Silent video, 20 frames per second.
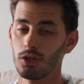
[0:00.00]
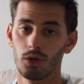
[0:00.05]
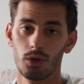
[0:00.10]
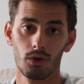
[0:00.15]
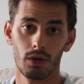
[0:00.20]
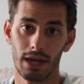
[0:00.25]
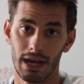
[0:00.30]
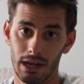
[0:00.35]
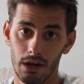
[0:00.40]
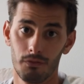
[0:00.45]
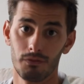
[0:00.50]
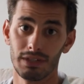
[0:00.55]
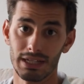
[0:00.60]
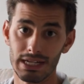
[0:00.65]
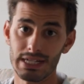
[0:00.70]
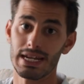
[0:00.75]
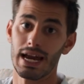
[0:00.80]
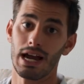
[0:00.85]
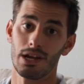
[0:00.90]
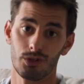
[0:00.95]
you kind of
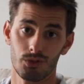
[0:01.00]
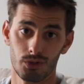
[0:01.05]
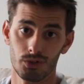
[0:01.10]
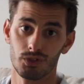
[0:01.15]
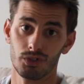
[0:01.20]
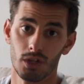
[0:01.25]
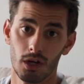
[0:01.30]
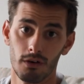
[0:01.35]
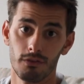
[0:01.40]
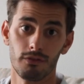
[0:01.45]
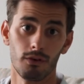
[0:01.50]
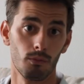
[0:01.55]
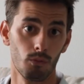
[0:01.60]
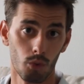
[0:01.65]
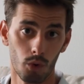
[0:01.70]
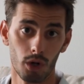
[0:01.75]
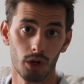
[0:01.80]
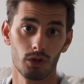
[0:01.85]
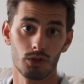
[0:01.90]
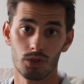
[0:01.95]
detach yourself from
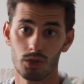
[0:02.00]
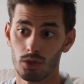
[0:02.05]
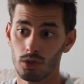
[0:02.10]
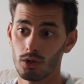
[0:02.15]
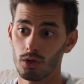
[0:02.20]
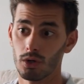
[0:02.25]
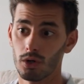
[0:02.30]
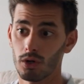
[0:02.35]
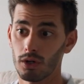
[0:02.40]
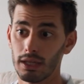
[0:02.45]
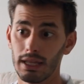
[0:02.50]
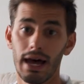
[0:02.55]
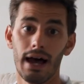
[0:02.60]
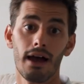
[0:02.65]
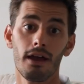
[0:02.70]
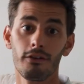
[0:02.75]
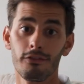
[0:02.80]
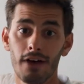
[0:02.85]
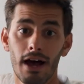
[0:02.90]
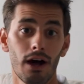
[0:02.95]
work to
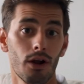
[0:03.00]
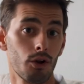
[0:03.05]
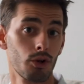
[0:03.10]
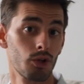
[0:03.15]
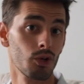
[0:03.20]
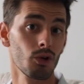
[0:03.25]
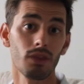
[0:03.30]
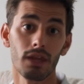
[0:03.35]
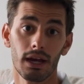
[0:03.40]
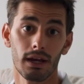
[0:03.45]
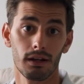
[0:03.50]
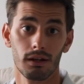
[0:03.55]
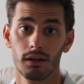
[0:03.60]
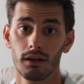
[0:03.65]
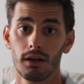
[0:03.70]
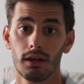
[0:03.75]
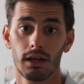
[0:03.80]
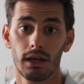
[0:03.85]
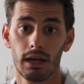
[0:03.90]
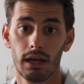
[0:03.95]
life. How to do that?
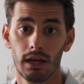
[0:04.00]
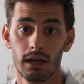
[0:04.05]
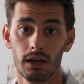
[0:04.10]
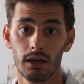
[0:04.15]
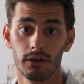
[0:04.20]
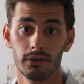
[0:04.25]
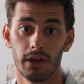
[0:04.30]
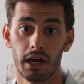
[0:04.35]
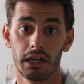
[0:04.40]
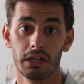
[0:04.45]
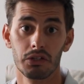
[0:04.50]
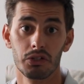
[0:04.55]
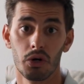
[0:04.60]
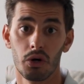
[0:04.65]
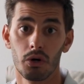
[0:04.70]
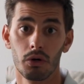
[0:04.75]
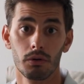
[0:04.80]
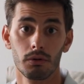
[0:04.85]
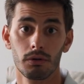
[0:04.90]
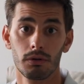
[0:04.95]
Because I
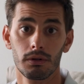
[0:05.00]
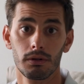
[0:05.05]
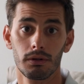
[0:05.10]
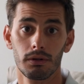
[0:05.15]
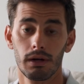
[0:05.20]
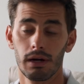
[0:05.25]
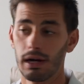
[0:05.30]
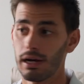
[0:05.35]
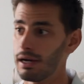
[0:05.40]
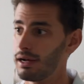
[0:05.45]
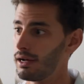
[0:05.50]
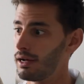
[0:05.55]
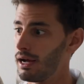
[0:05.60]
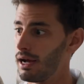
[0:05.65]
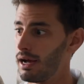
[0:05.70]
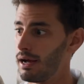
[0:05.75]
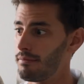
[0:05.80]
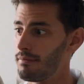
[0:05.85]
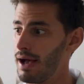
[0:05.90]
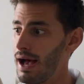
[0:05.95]
don't,
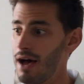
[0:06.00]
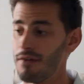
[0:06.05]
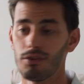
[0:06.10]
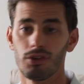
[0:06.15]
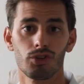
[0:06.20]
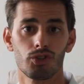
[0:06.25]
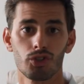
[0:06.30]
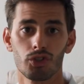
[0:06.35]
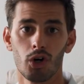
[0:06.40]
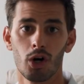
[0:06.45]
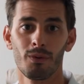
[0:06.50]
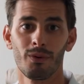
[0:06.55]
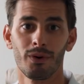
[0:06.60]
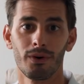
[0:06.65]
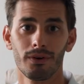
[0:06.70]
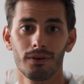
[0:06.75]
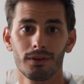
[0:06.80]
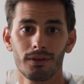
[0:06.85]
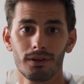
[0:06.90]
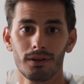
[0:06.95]
I'm having
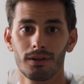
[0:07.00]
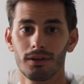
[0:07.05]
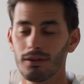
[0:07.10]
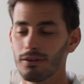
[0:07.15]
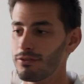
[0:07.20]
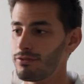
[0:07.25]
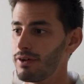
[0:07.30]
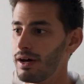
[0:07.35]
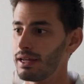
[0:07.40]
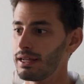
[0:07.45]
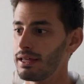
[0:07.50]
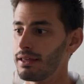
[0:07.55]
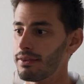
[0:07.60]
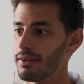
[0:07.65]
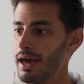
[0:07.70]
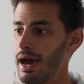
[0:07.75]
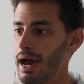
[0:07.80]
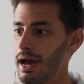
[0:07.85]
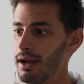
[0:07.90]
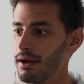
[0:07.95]
trouble finding
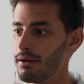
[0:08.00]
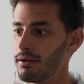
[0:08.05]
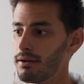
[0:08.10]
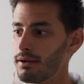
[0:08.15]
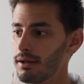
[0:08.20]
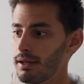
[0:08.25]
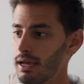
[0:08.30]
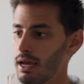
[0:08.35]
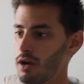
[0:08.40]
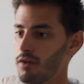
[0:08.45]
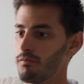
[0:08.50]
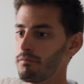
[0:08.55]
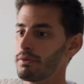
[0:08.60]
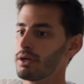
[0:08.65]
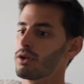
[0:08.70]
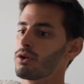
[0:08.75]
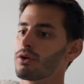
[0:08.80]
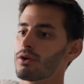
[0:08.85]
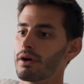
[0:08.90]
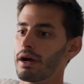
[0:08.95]
that kind of
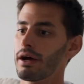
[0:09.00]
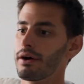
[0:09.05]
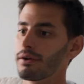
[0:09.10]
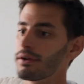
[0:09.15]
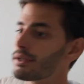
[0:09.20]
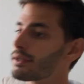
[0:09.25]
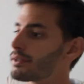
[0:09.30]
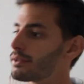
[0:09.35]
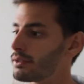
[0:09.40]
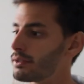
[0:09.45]
middle ground.